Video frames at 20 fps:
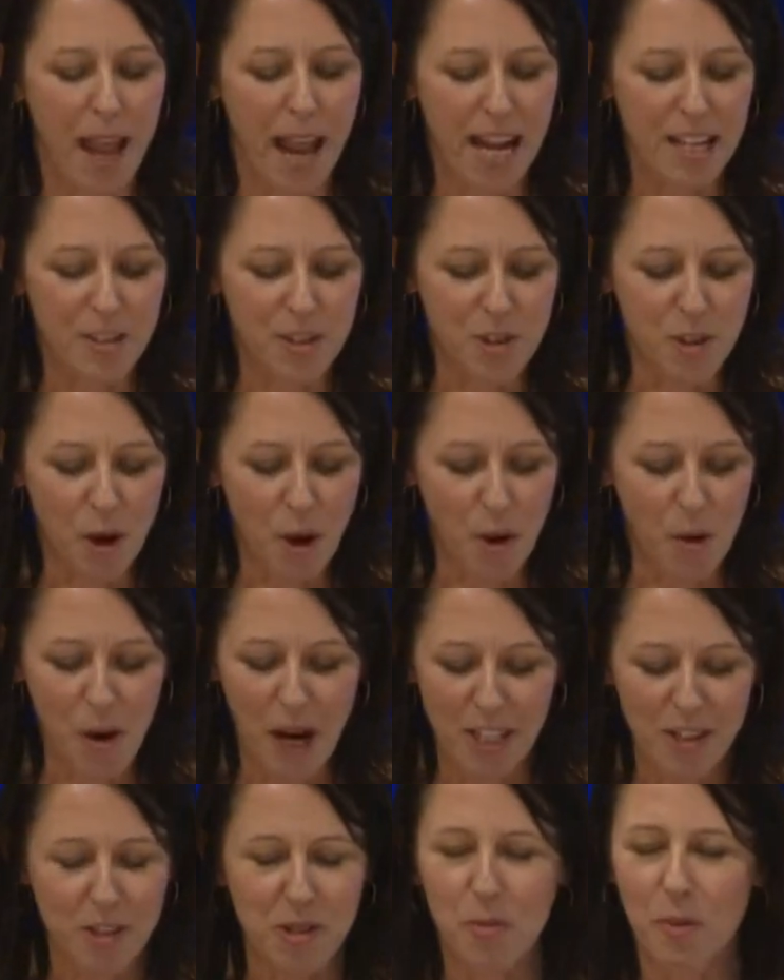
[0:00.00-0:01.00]
And so
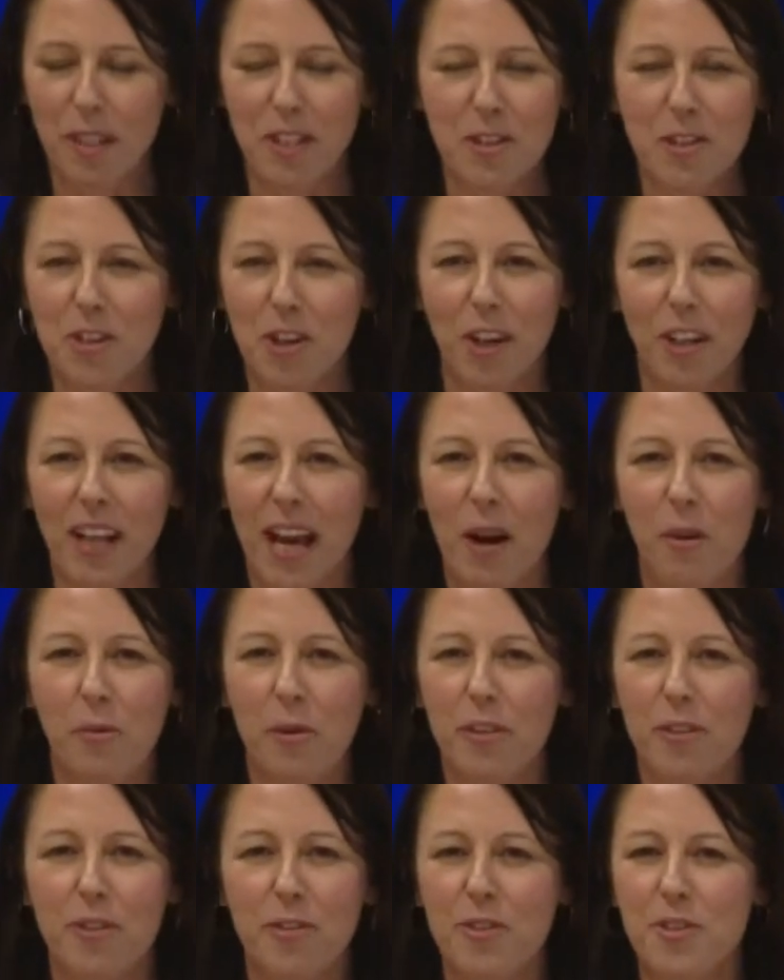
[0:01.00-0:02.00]
I just want to start out
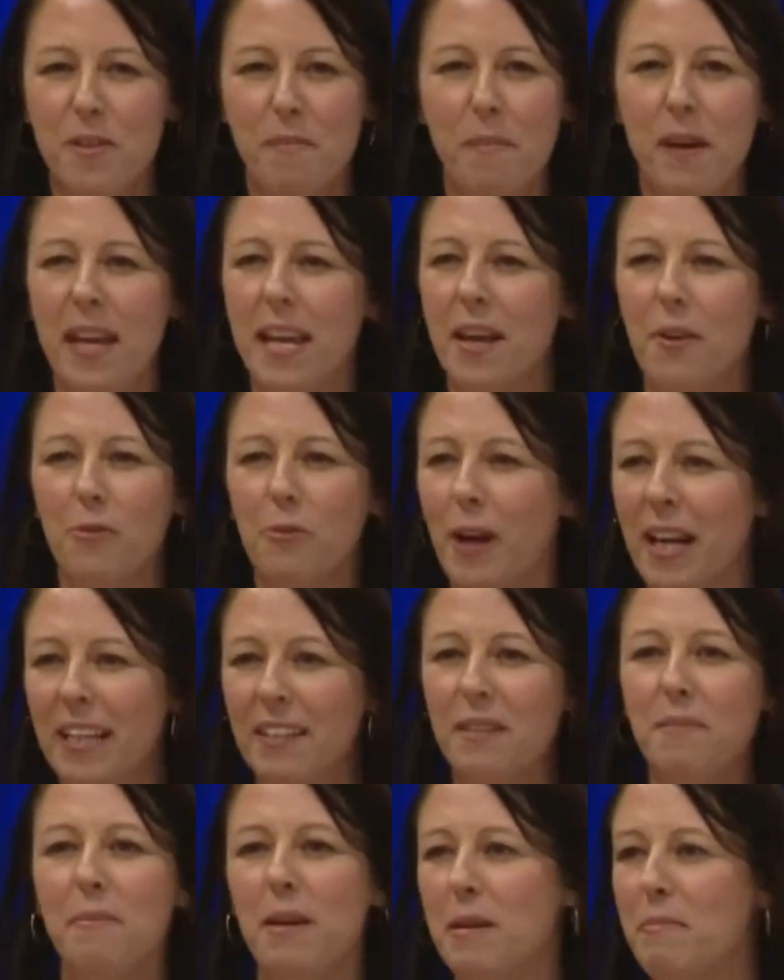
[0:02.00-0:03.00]
with some
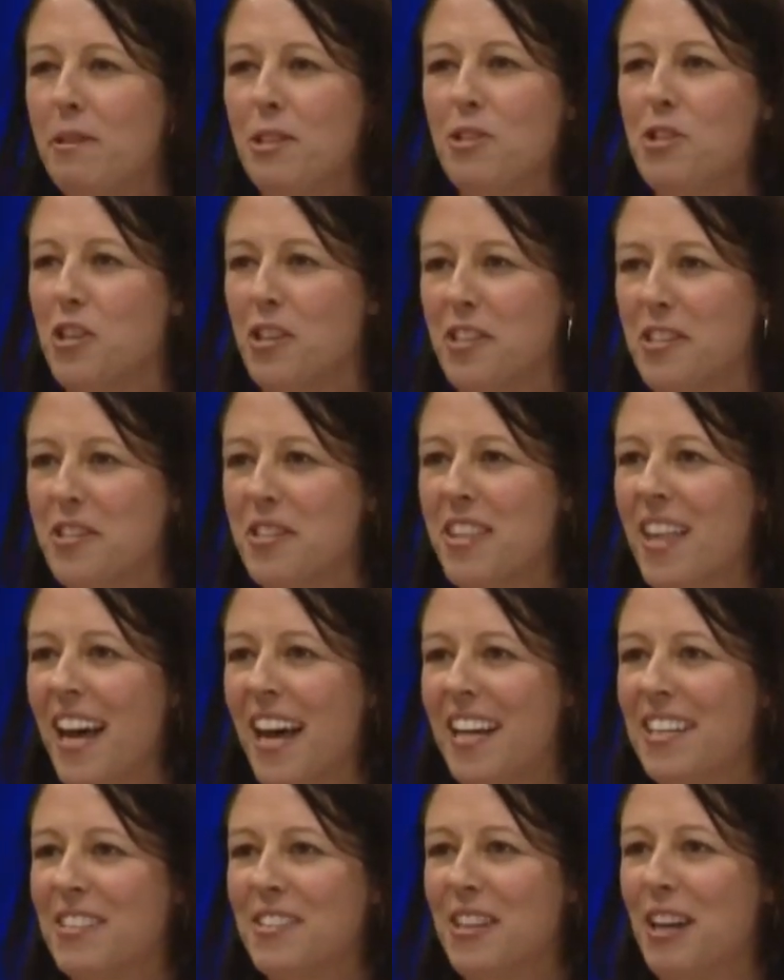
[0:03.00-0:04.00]
random images
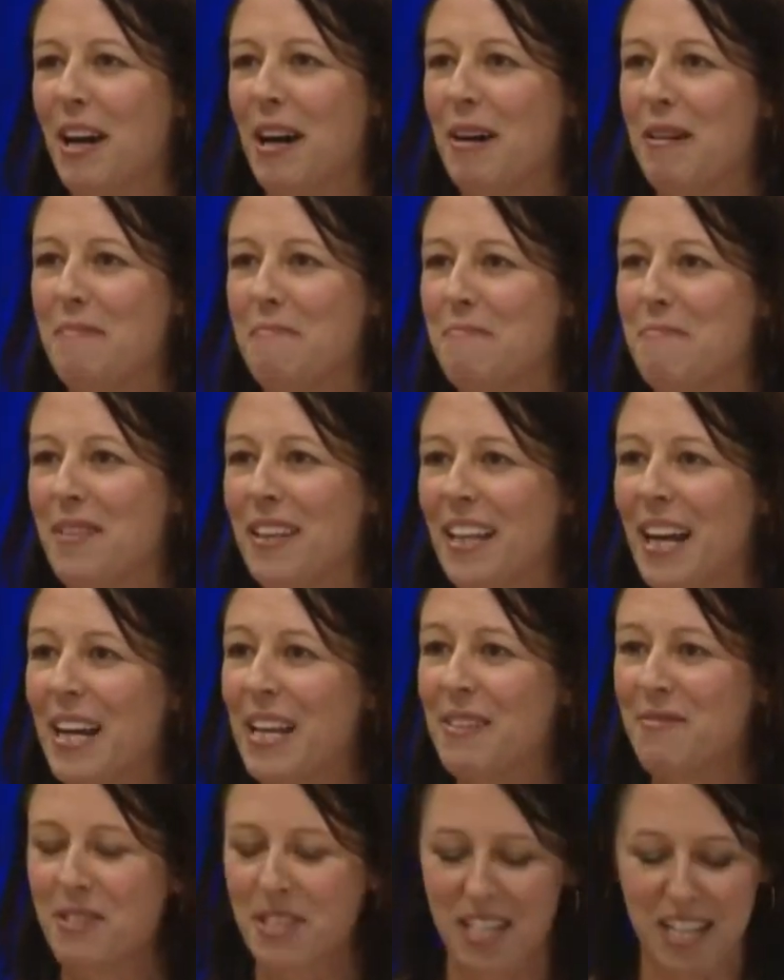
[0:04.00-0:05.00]
that that I
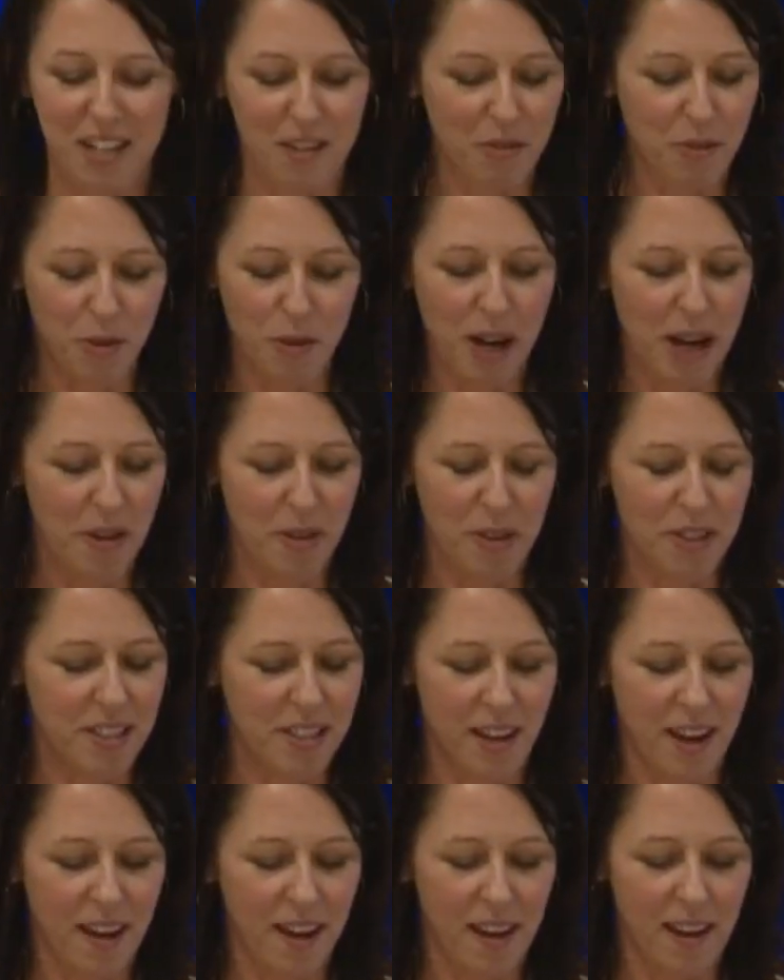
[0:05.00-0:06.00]
have seen throughout the
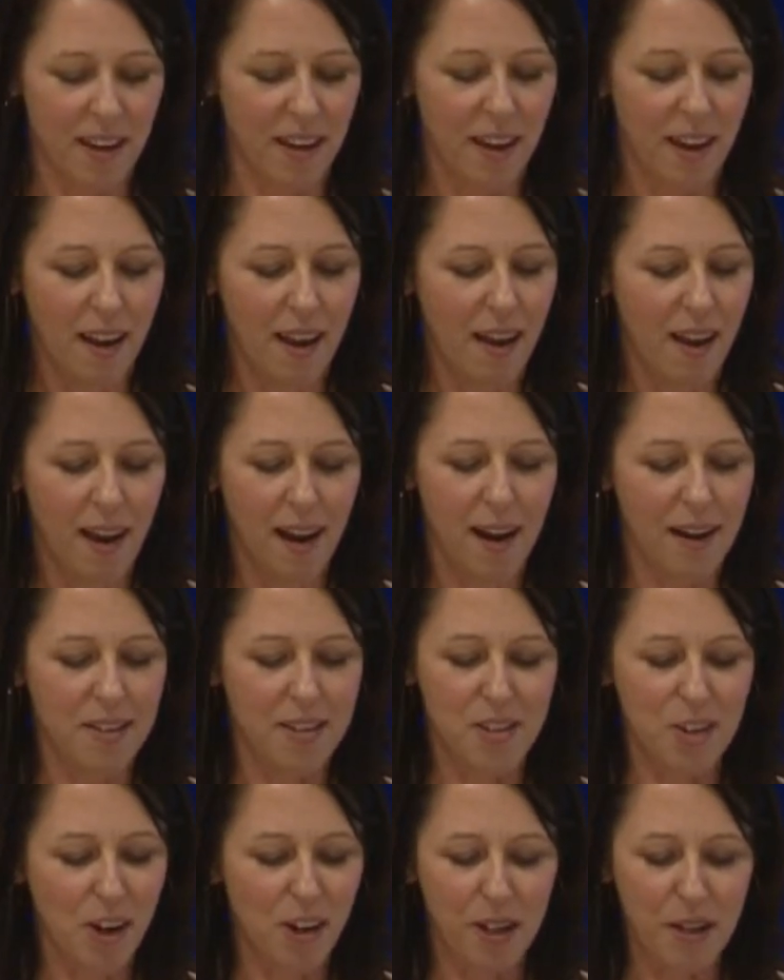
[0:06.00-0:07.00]
day,
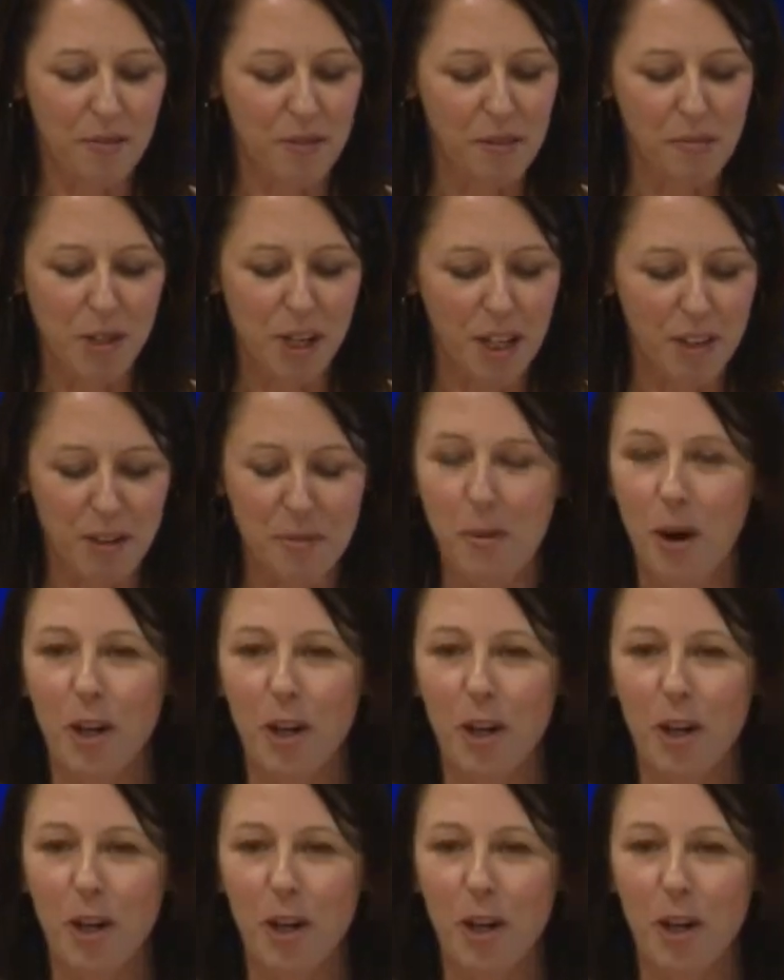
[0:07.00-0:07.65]
starting from Dr.